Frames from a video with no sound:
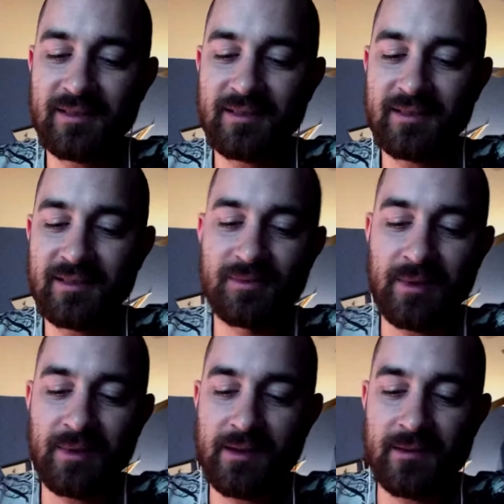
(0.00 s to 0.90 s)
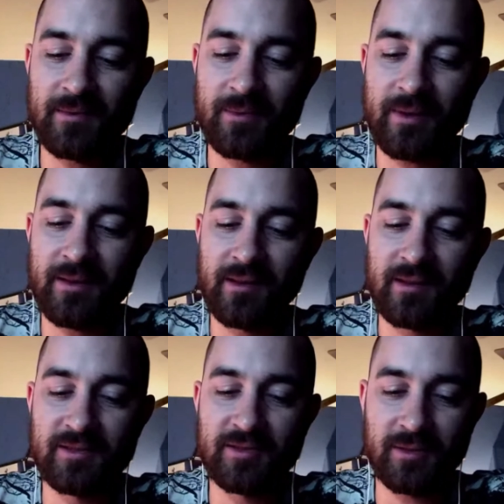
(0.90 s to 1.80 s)
is where the good
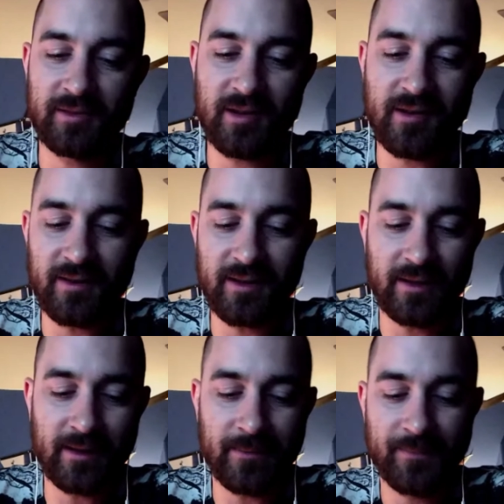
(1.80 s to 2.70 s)
stories are right now.